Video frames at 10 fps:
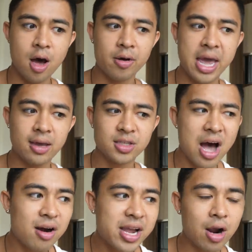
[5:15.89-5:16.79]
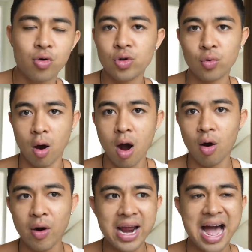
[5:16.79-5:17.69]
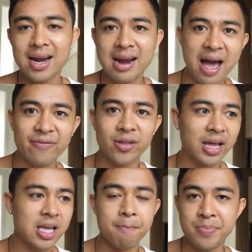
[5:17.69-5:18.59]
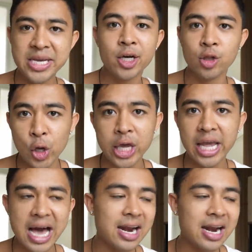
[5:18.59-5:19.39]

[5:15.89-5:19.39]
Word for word: Okay, so I don't care who you are, right? I didn't have to like be good looking.